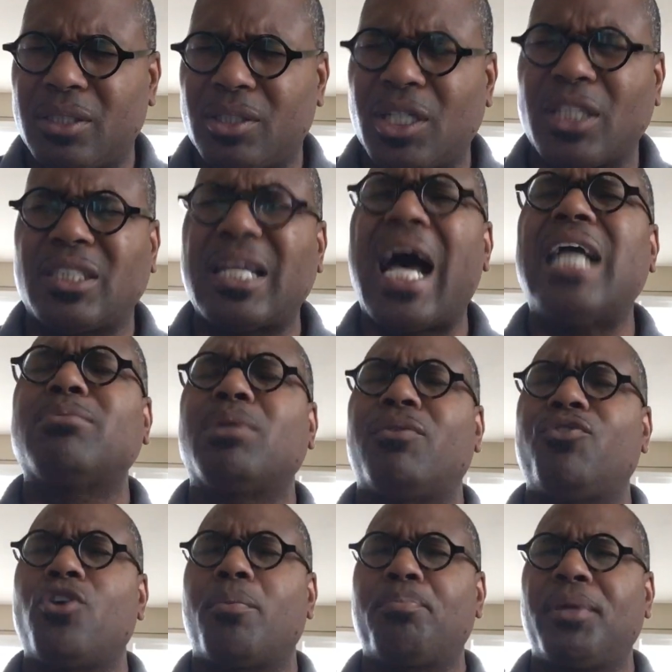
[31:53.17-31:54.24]
The chastisement
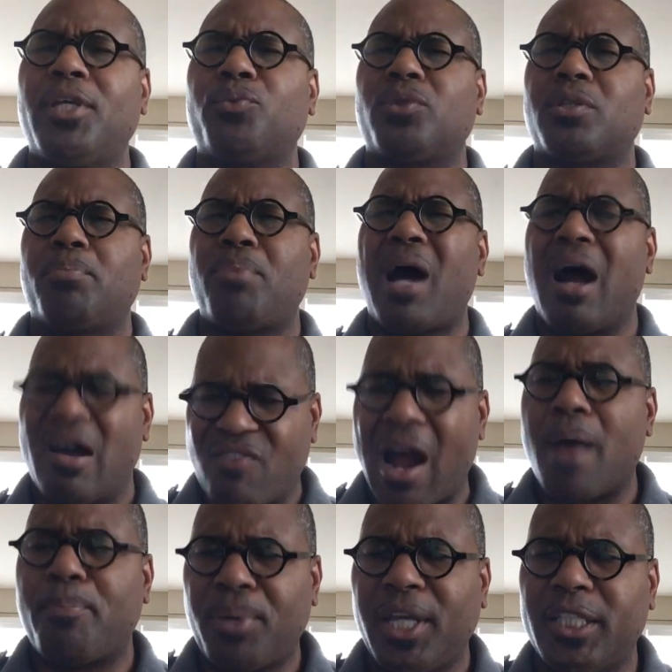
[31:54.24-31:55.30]
of your peace was upon, of
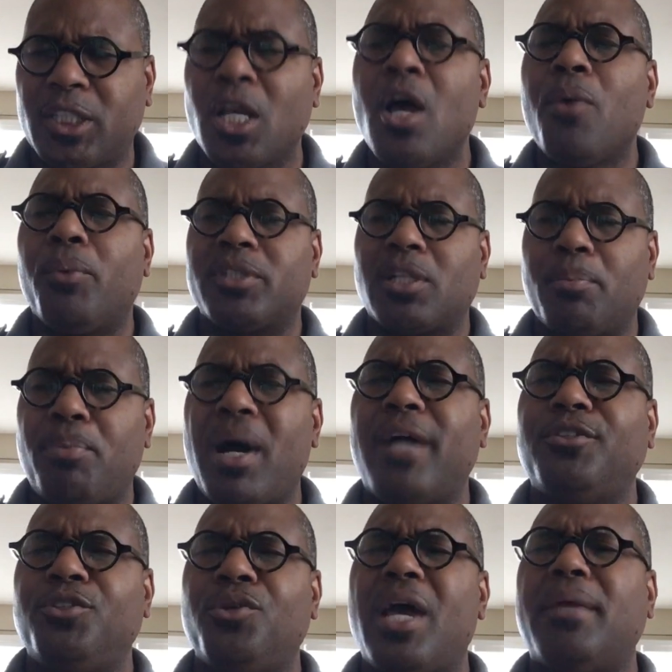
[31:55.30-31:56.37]
our peace was
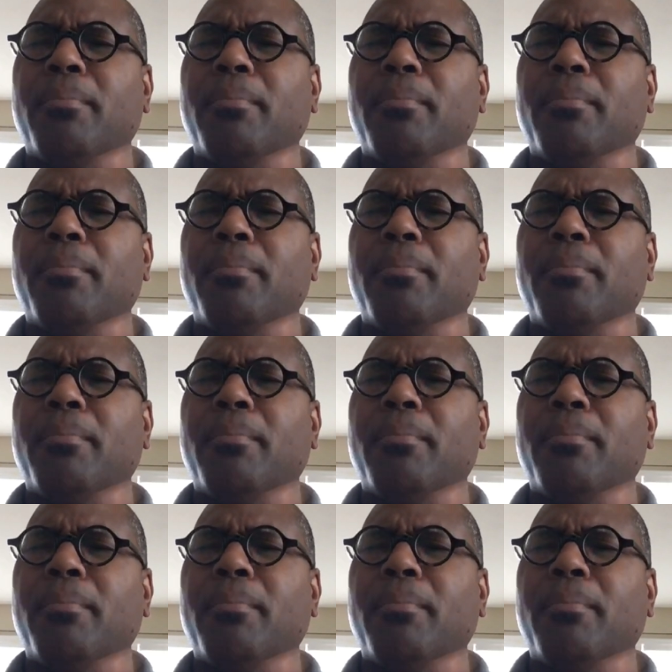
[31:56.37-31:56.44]
upon you,